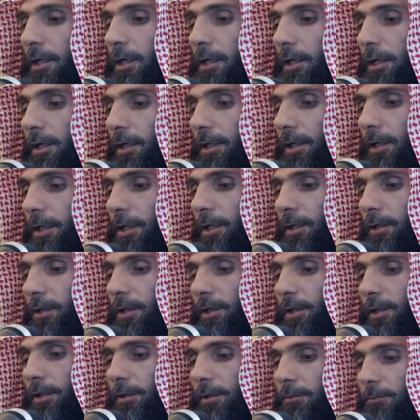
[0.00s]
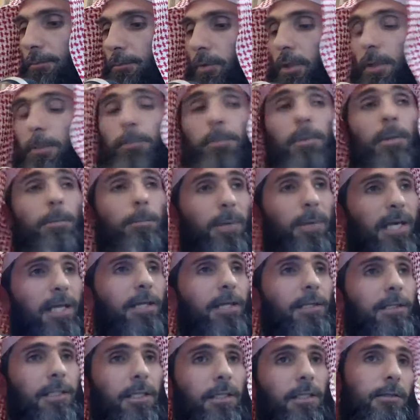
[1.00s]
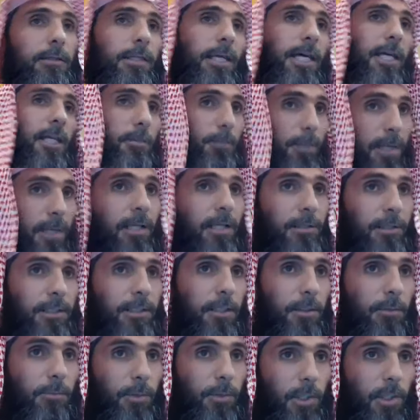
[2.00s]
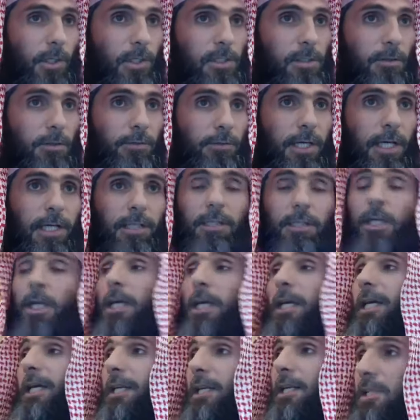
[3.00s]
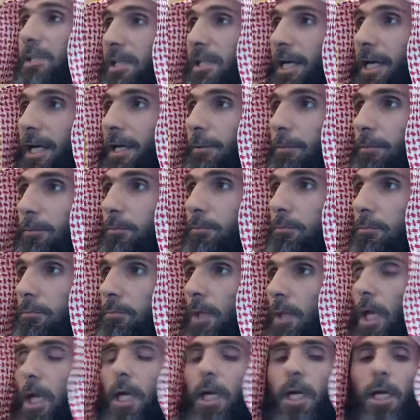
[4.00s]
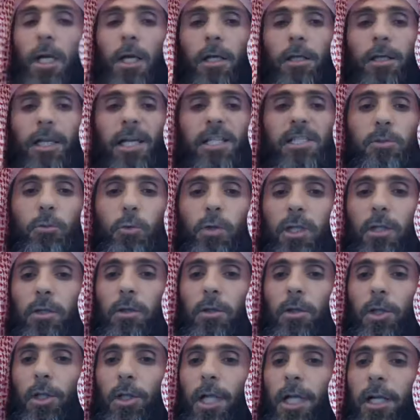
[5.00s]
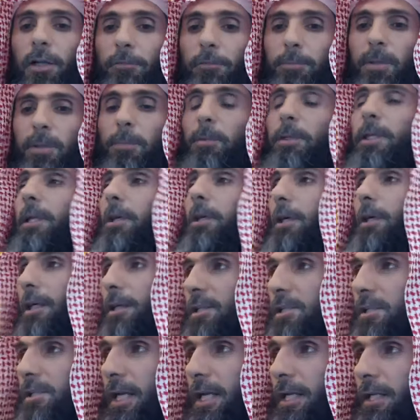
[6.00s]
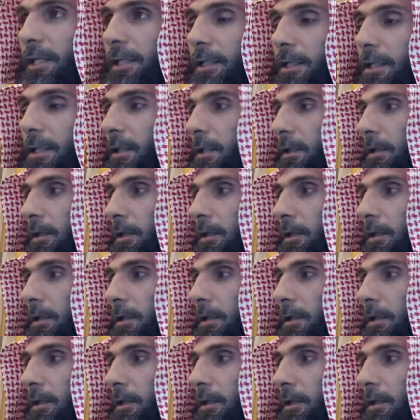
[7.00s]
the penalty, death penalty, because of that. In Islam, that's what a lot of people, they don't understand.